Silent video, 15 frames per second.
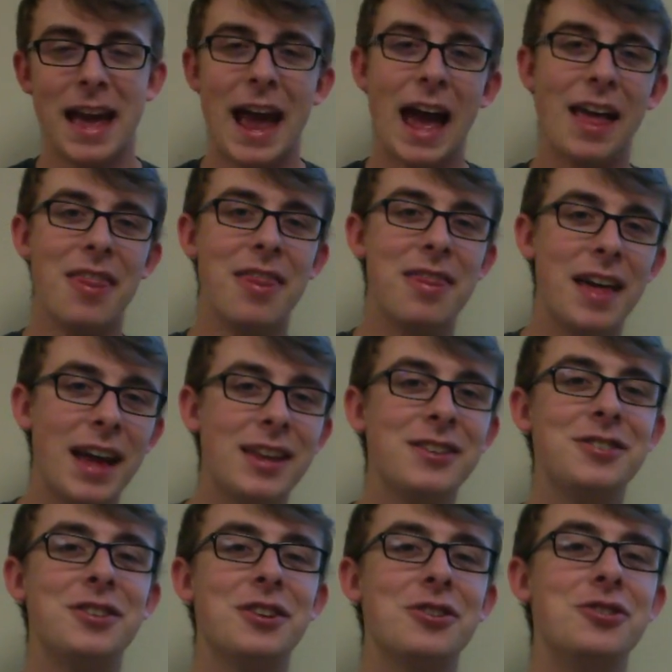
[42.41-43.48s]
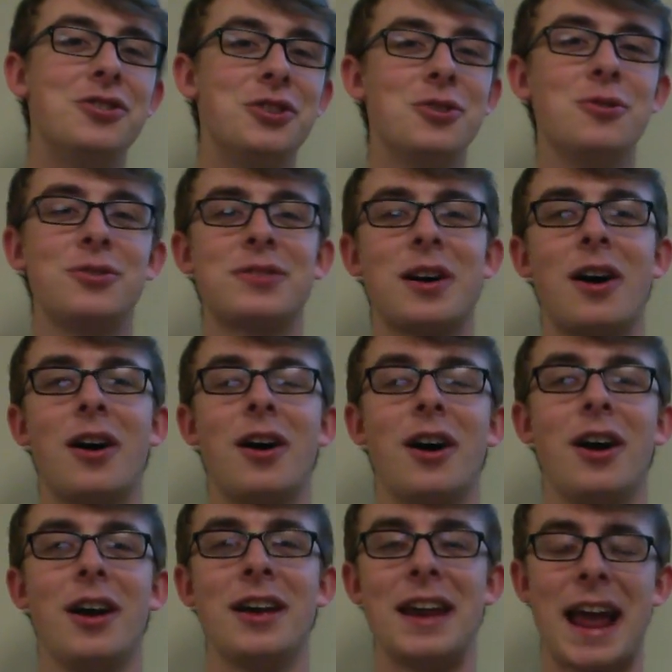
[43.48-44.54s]
and then deduce
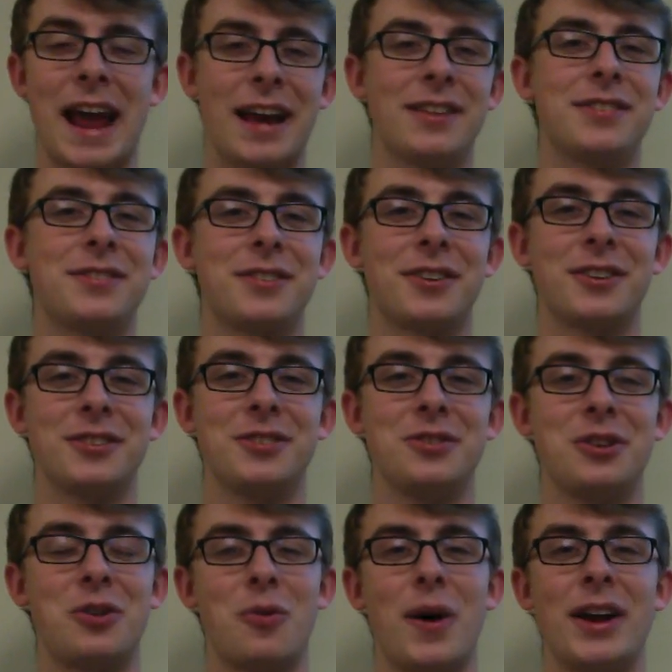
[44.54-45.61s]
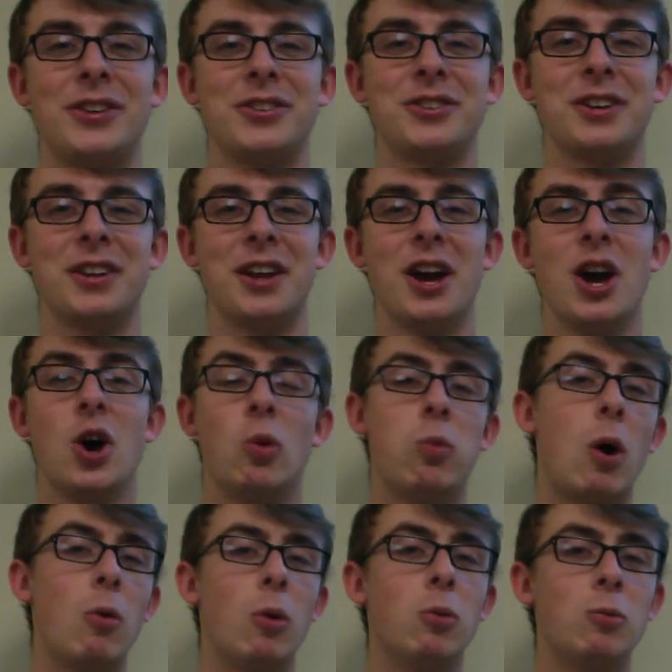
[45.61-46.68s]
an answer to the question,
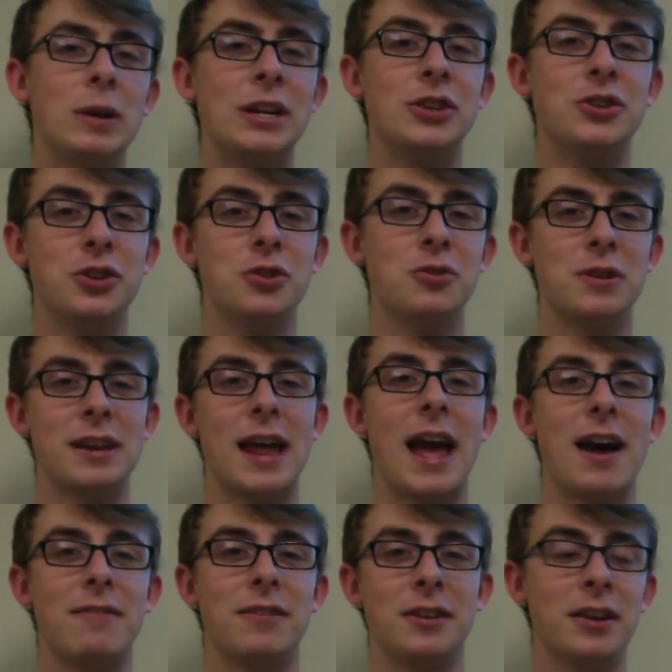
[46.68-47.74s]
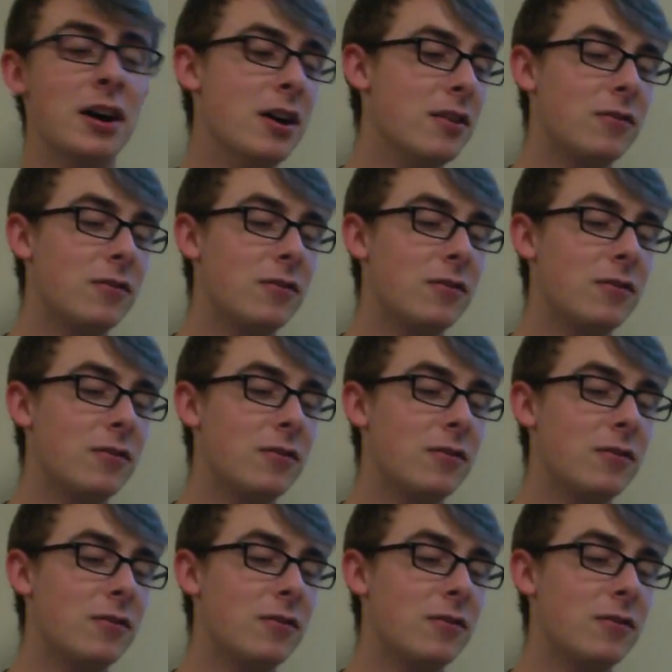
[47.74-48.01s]
what will we do in heaven,